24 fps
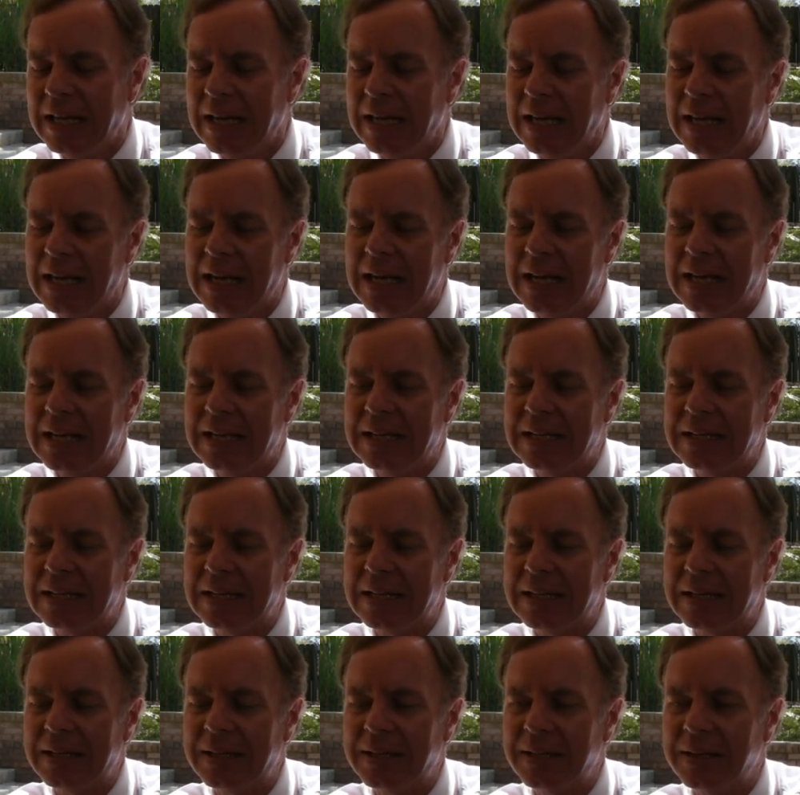And
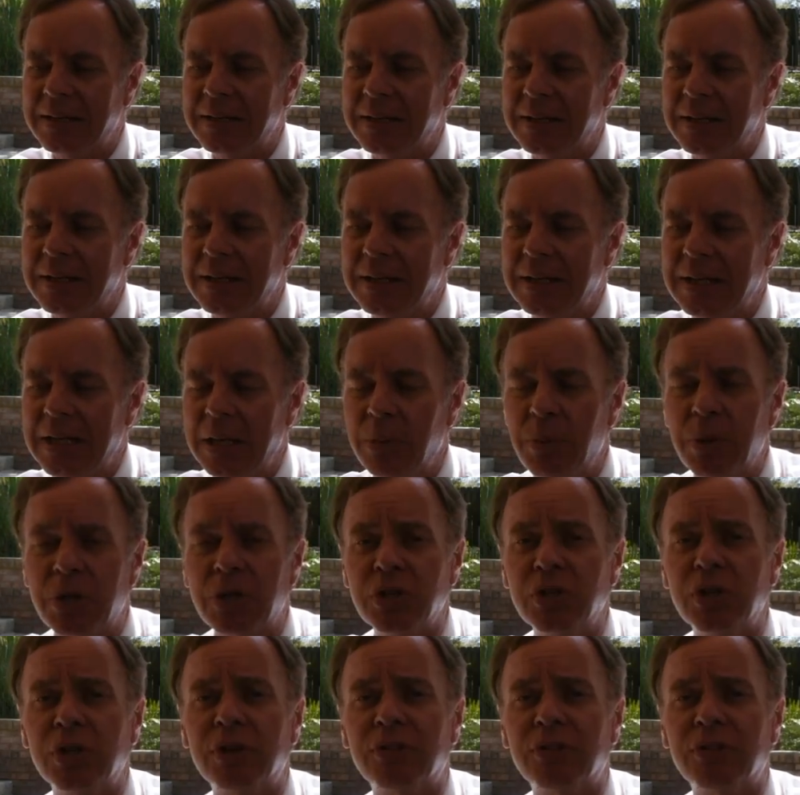he went to the